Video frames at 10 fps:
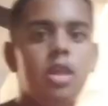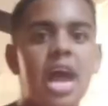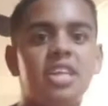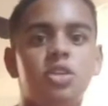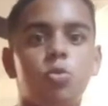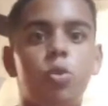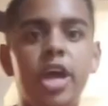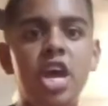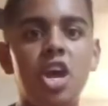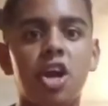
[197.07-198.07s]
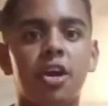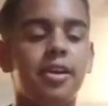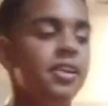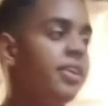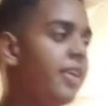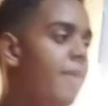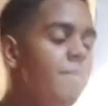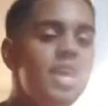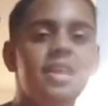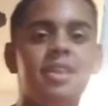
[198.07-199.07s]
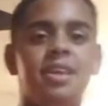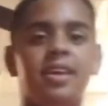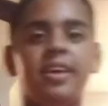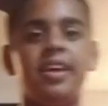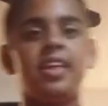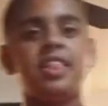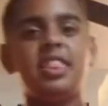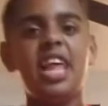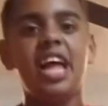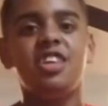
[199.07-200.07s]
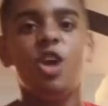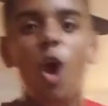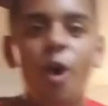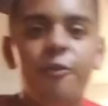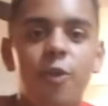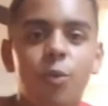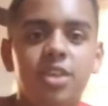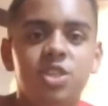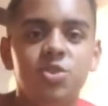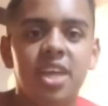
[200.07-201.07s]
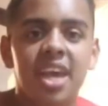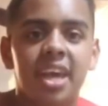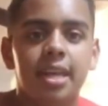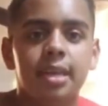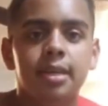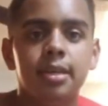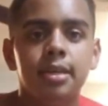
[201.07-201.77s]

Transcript: That's weird. I mean, that's hurtful what you did.